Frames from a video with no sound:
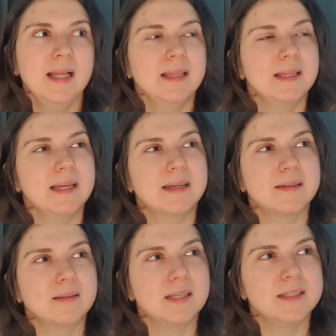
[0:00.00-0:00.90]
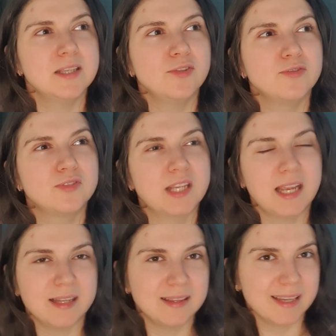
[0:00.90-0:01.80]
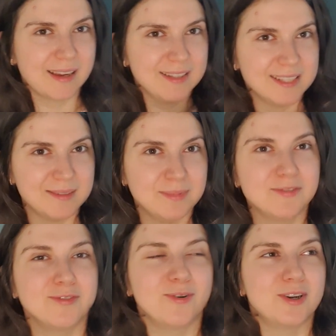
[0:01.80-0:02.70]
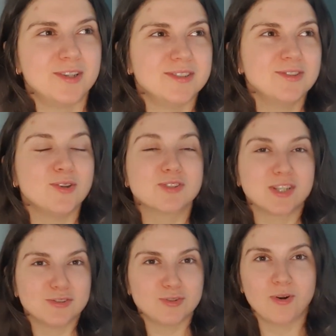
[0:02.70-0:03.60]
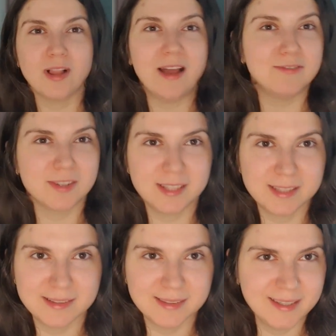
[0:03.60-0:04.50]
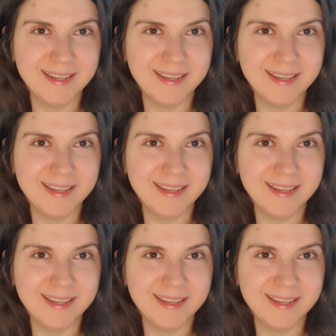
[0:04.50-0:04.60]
Like, instead of saying, like I said before, not control everything,